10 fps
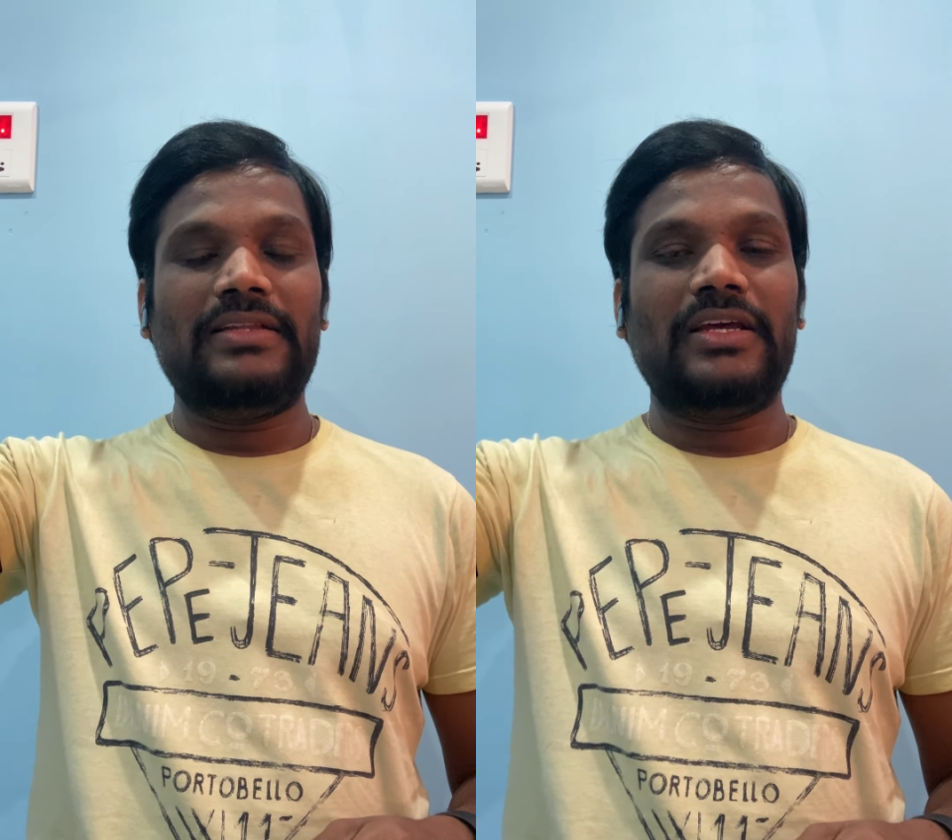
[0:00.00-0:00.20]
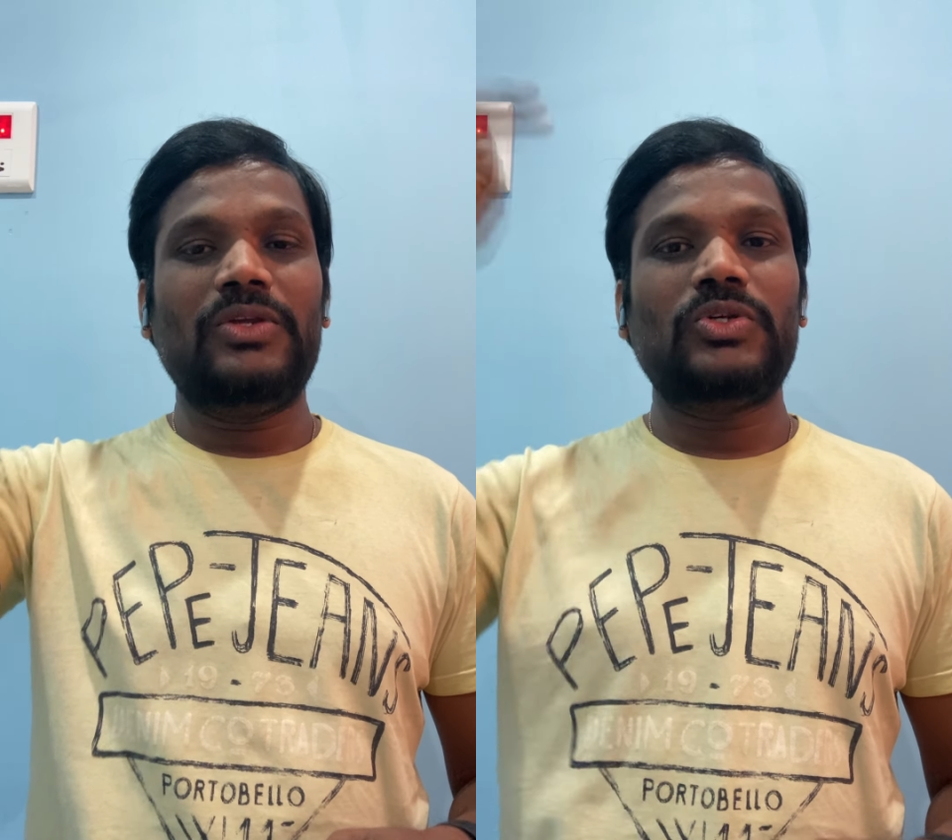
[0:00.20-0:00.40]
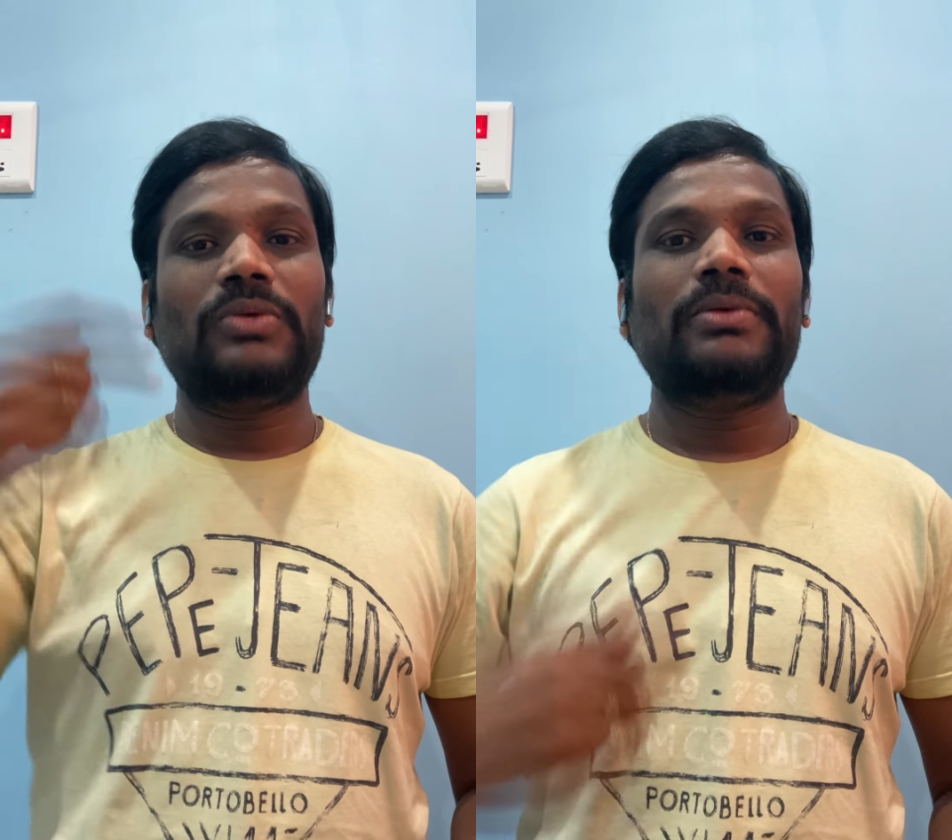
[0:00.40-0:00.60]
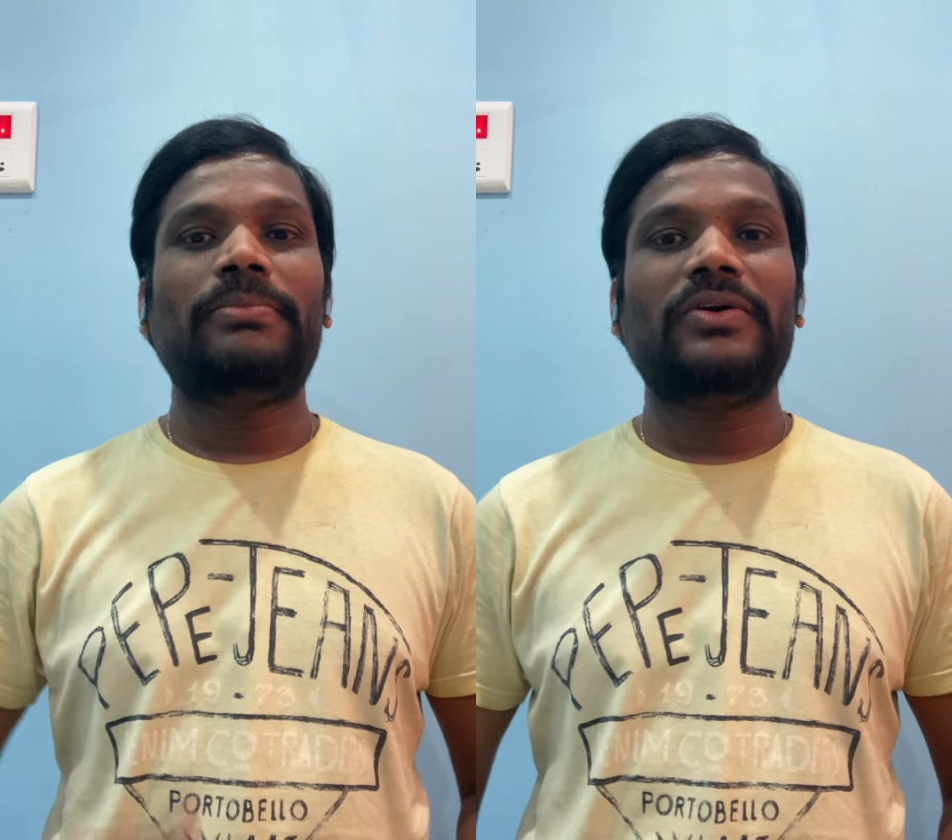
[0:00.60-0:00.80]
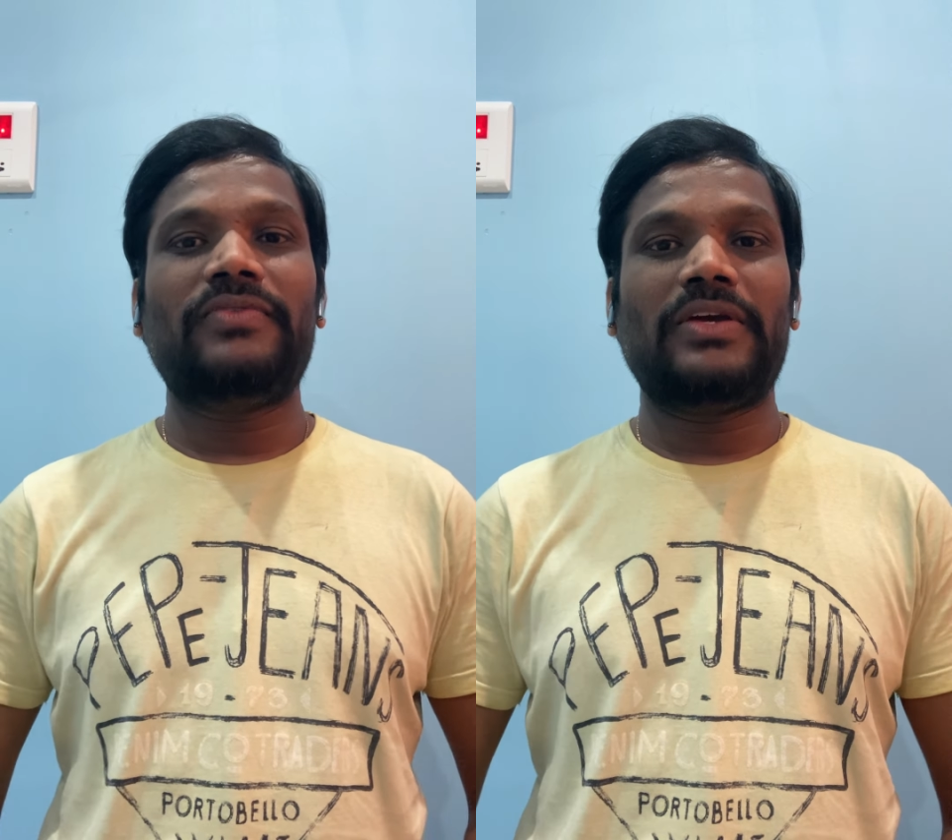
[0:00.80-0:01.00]
then you should be
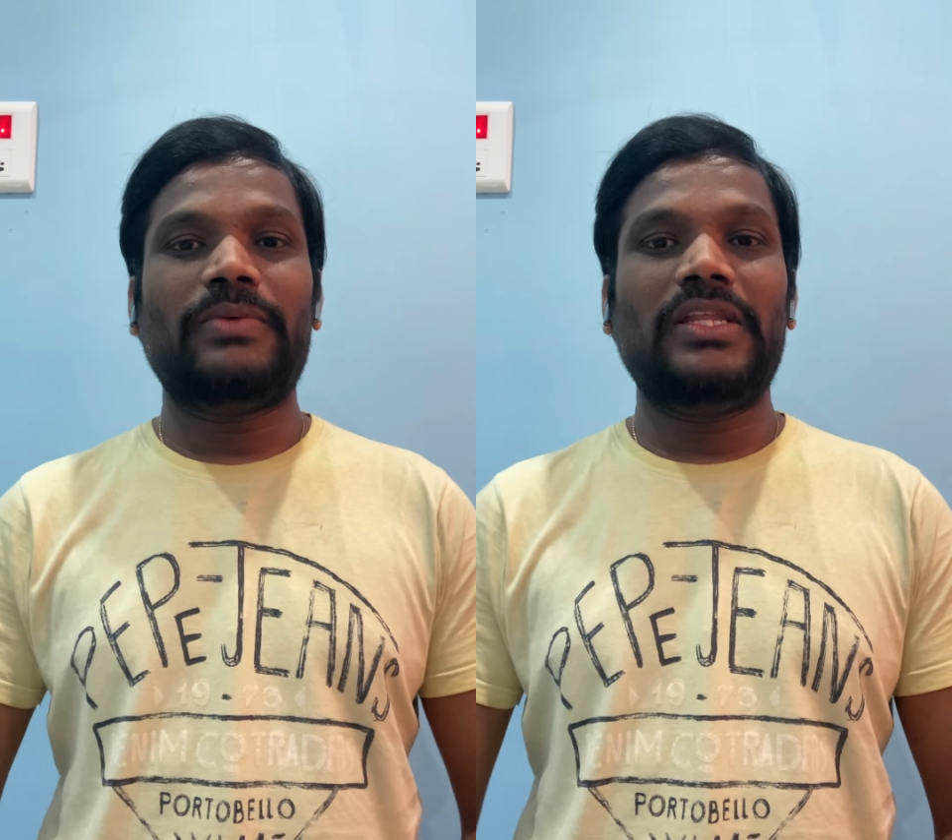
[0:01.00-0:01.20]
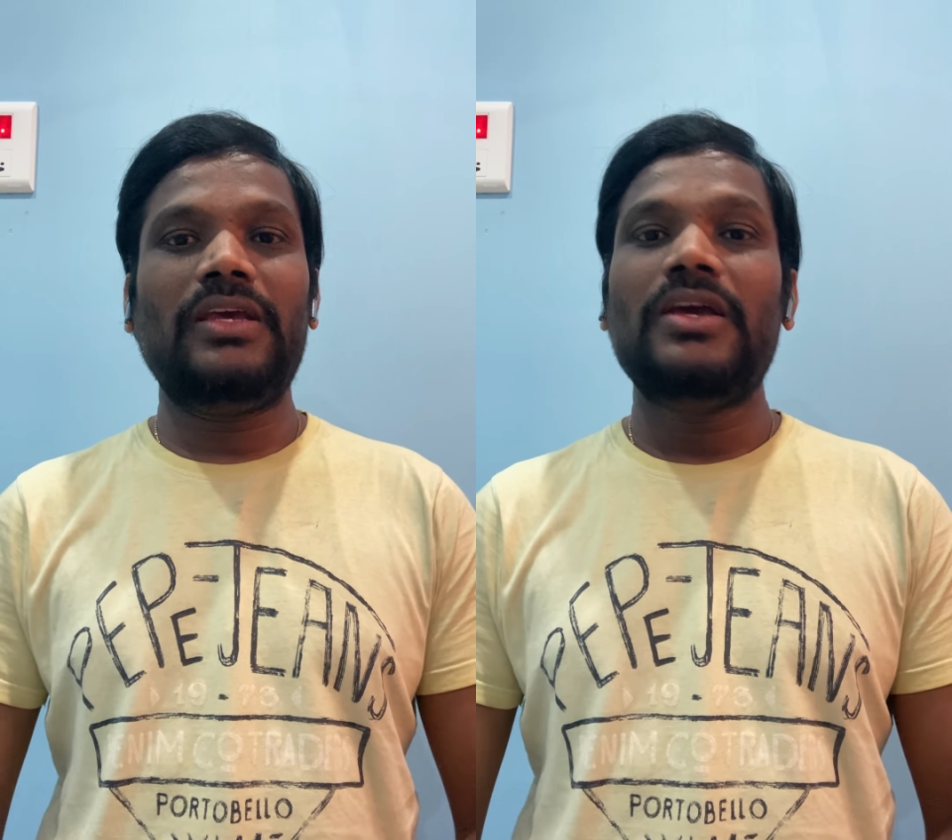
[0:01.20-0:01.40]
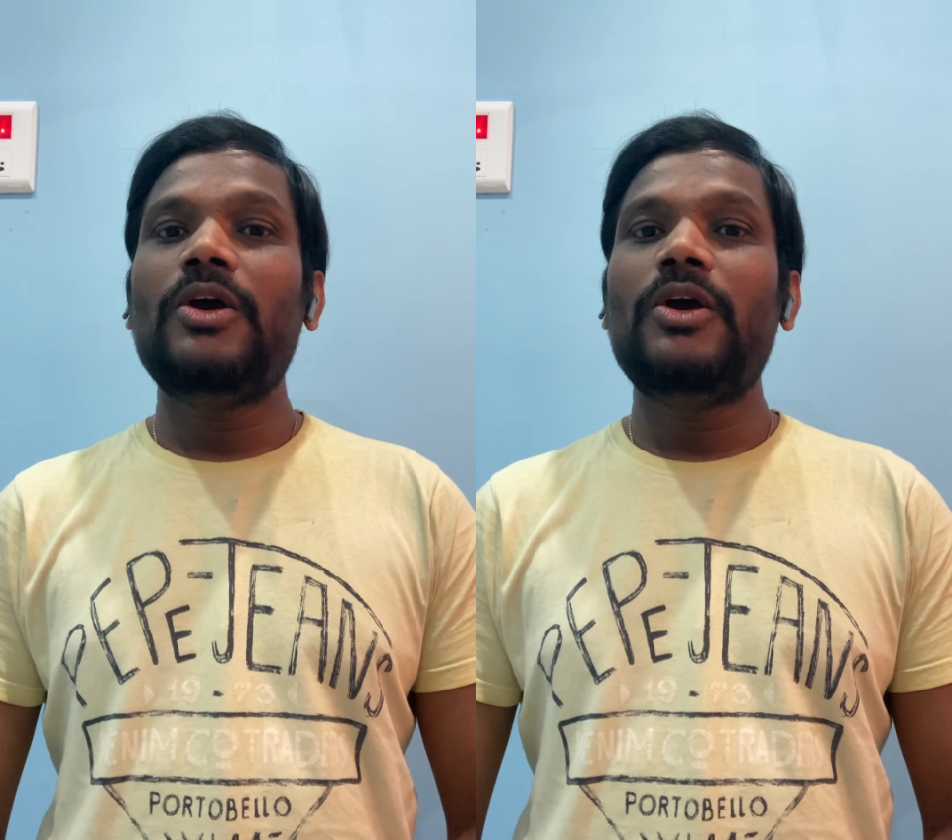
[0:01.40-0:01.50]
perfect with the